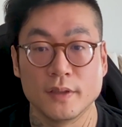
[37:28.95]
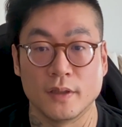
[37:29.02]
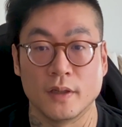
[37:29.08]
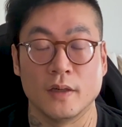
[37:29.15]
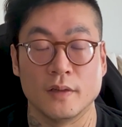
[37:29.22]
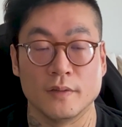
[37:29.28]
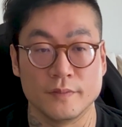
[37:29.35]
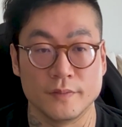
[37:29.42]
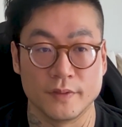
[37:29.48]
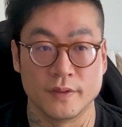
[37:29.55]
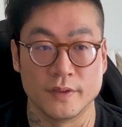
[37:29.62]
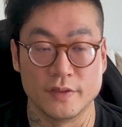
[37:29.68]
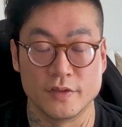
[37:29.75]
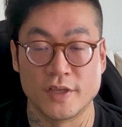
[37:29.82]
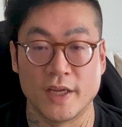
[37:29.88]
of
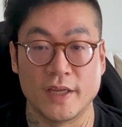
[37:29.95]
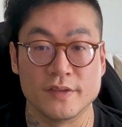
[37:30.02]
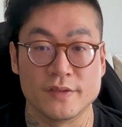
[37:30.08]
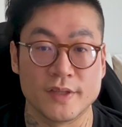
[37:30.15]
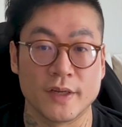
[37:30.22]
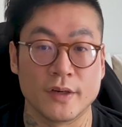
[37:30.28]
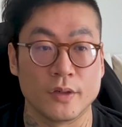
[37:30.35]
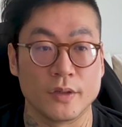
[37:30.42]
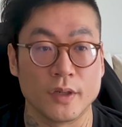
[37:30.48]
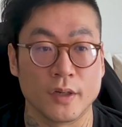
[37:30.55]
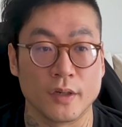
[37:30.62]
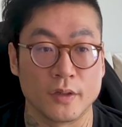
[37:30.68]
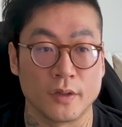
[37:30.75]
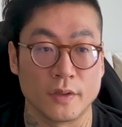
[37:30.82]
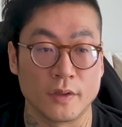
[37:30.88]
the chains that
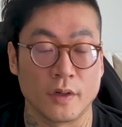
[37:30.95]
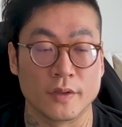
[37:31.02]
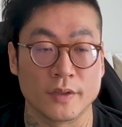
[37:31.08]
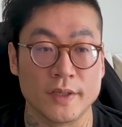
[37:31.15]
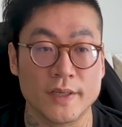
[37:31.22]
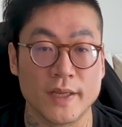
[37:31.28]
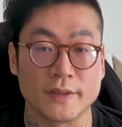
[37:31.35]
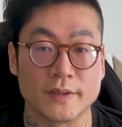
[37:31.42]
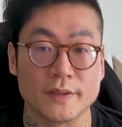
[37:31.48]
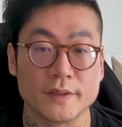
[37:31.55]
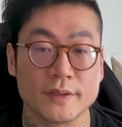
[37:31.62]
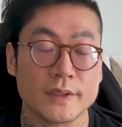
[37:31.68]
are connected.